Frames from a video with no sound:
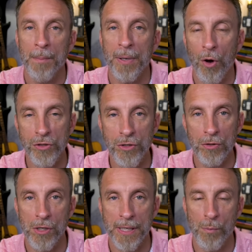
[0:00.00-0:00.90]
But also
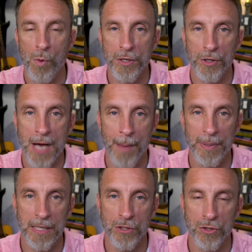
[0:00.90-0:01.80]
look at what your
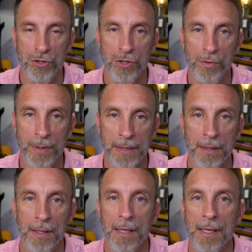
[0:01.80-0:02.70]
competition's doing
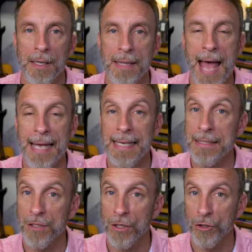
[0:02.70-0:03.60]
that
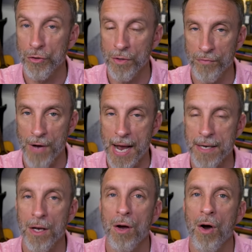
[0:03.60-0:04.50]
is unified.
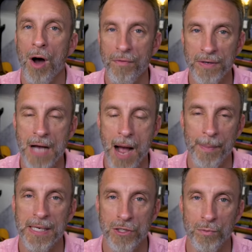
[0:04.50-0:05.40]
Often
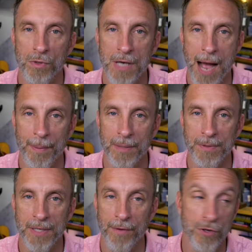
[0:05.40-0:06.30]
competition will copy
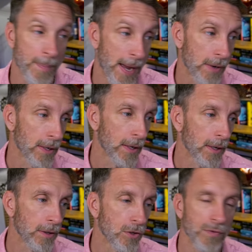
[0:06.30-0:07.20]
themselves. Talk about
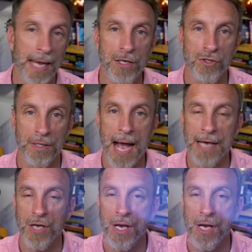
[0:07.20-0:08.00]
unification. Gosh,